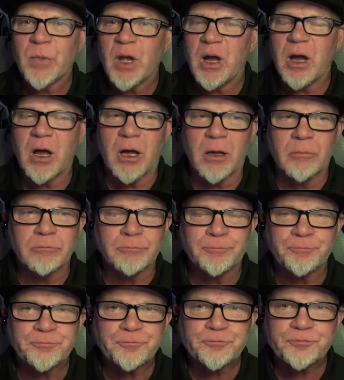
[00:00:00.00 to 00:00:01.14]
Um,
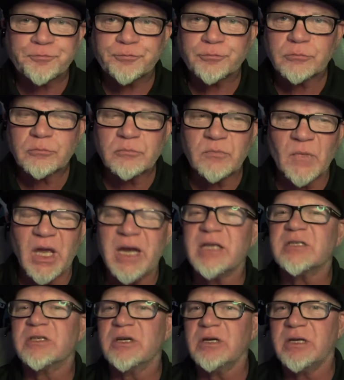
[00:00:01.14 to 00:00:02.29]
and
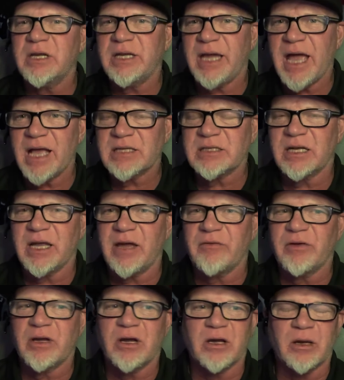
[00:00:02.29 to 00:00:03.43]
it's good that the guys can laugh
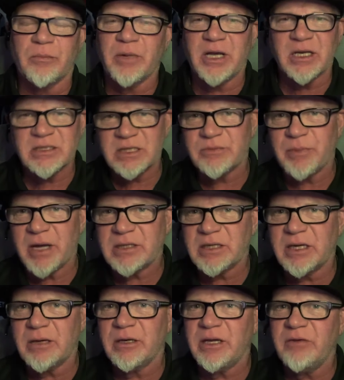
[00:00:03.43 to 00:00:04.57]
and cut up because it's about to
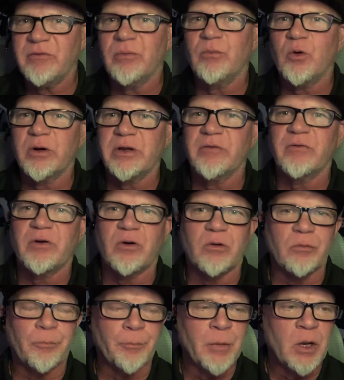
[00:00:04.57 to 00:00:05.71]
get even more difficult.